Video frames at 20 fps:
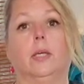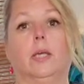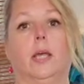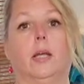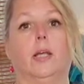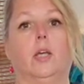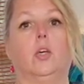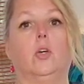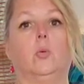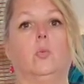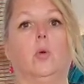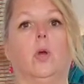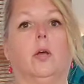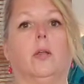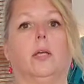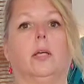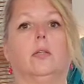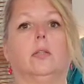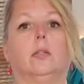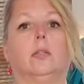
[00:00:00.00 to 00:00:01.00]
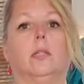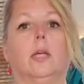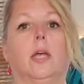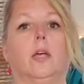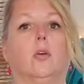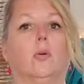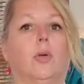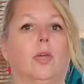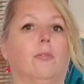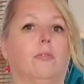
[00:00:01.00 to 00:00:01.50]
again, I could wear like a little
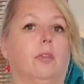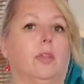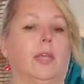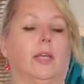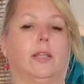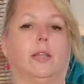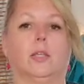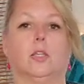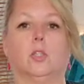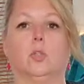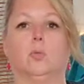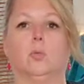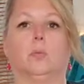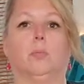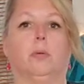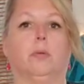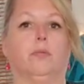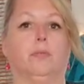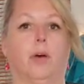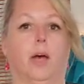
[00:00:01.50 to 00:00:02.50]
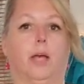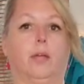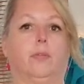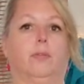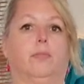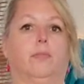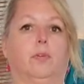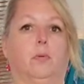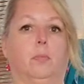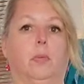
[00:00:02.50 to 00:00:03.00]
tank, or even like this would be fine
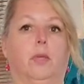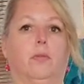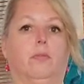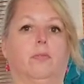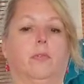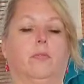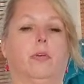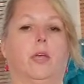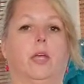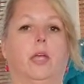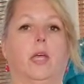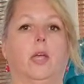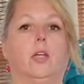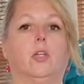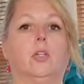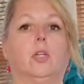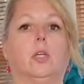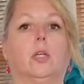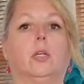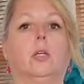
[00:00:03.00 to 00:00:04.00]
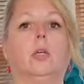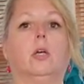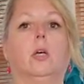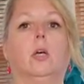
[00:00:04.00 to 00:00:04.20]
for me for vacation.